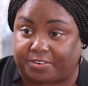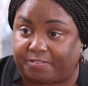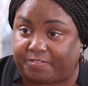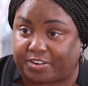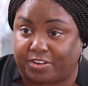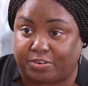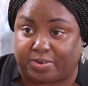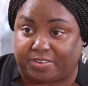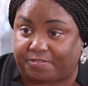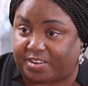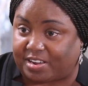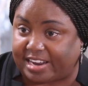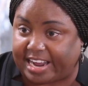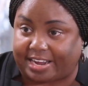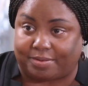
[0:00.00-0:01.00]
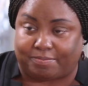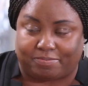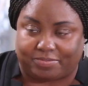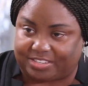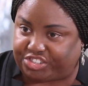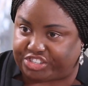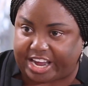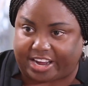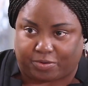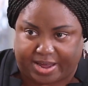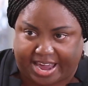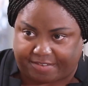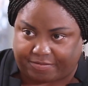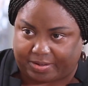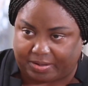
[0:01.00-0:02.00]
are filled, we feel like check, we
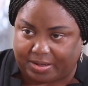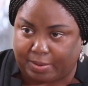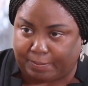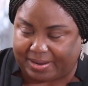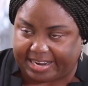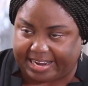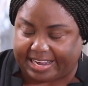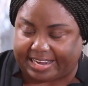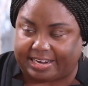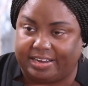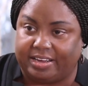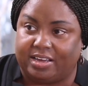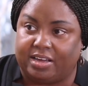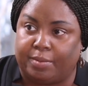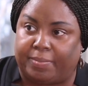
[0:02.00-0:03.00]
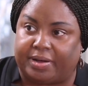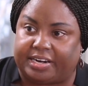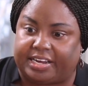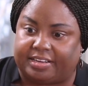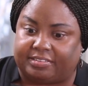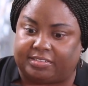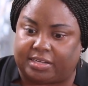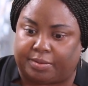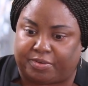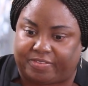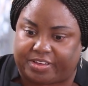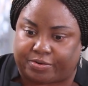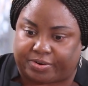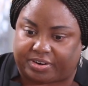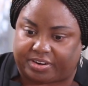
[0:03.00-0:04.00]
have a plan. But in some of
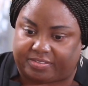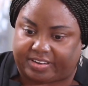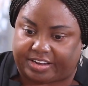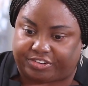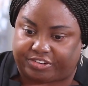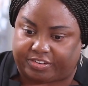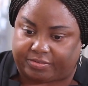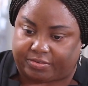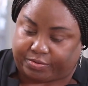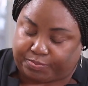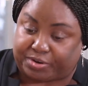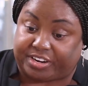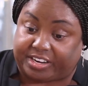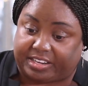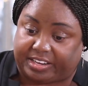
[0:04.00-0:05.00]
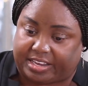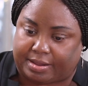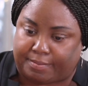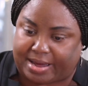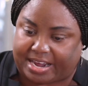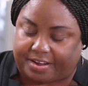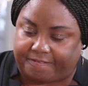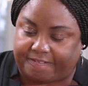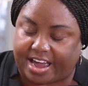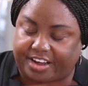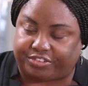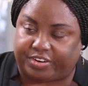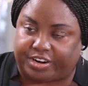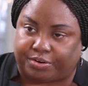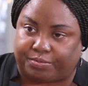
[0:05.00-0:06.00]
the organizations, or particularly in the
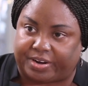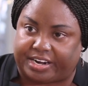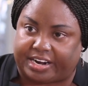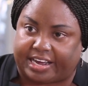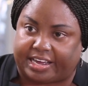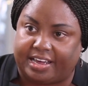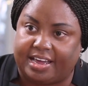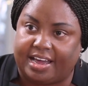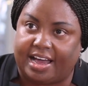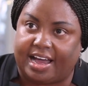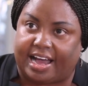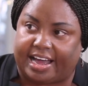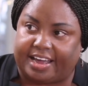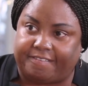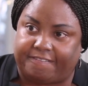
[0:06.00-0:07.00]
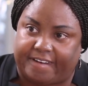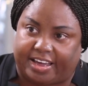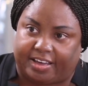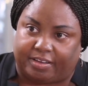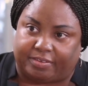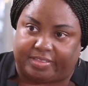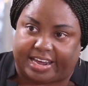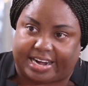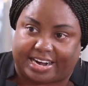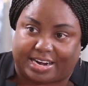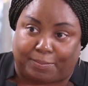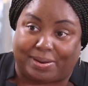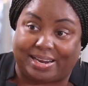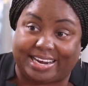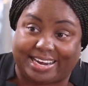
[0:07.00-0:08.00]
manufacturing arena, I found that at a
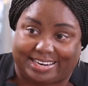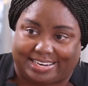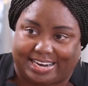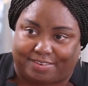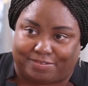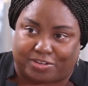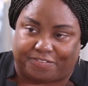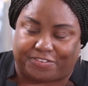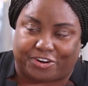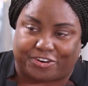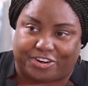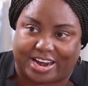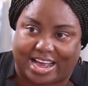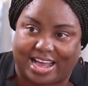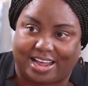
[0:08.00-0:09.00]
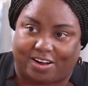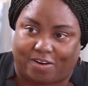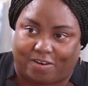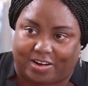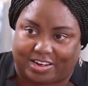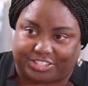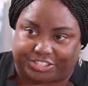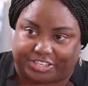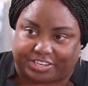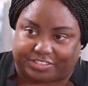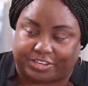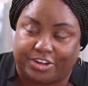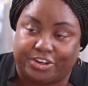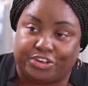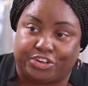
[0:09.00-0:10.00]
plant level, if you're not cautious,
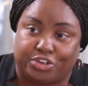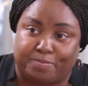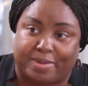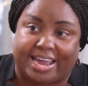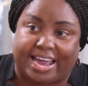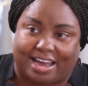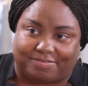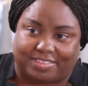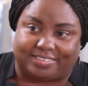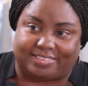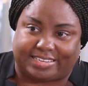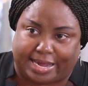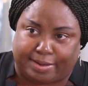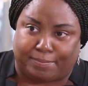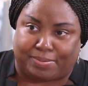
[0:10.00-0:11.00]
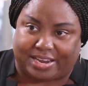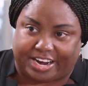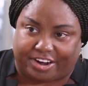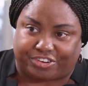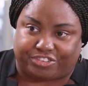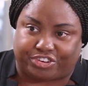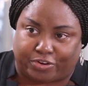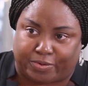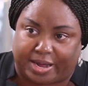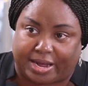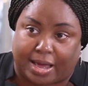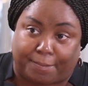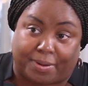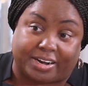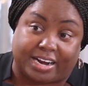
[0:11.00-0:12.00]
you may have the same players showing
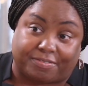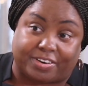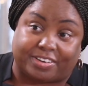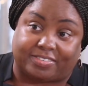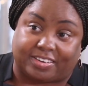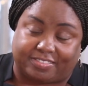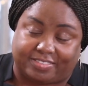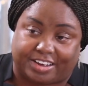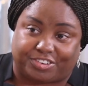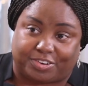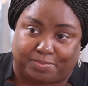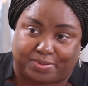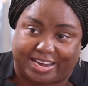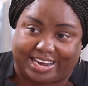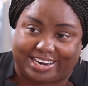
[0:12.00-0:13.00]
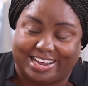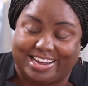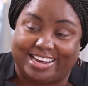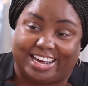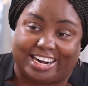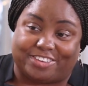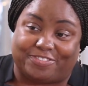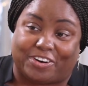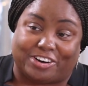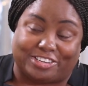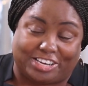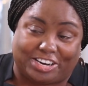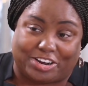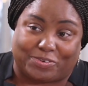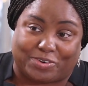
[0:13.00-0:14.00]
up on every succession plan. And as far as
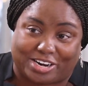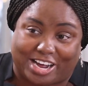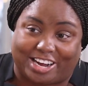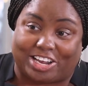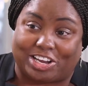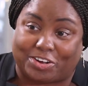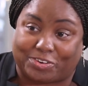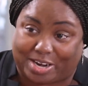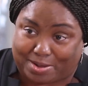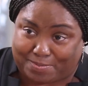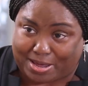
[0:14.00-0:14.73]
I know, we're not cloning